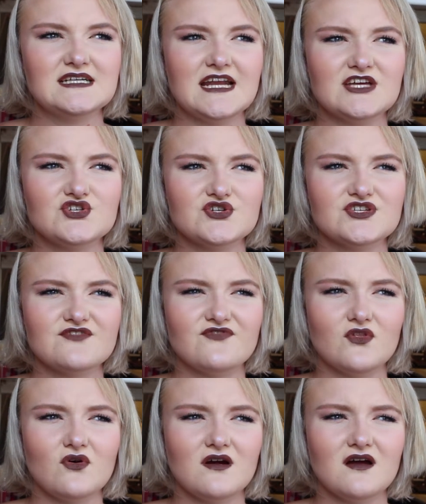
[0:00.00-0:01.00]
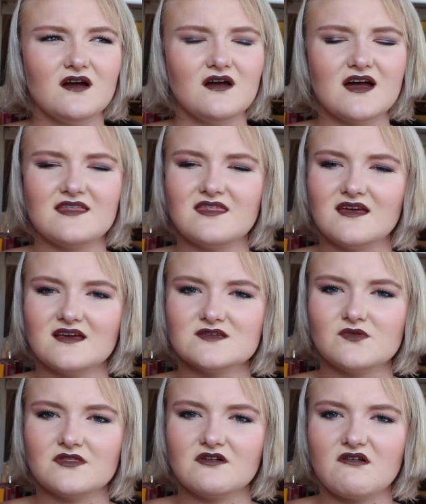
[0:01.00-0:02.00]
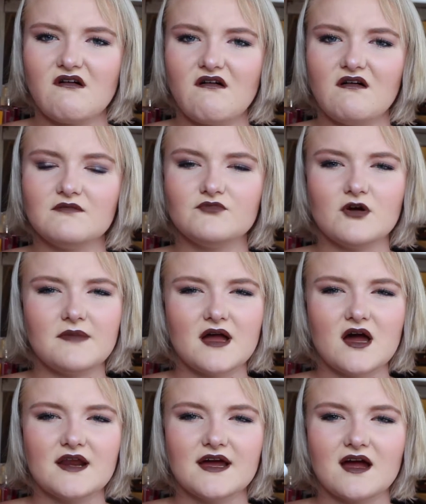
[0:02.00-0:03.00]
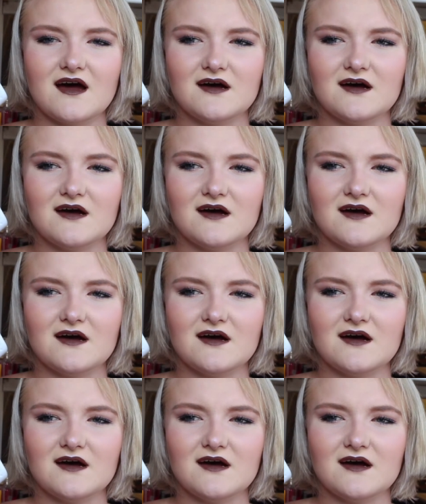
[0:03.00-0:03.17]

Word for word: Nature's Flora, I think is what they're called, probiotic.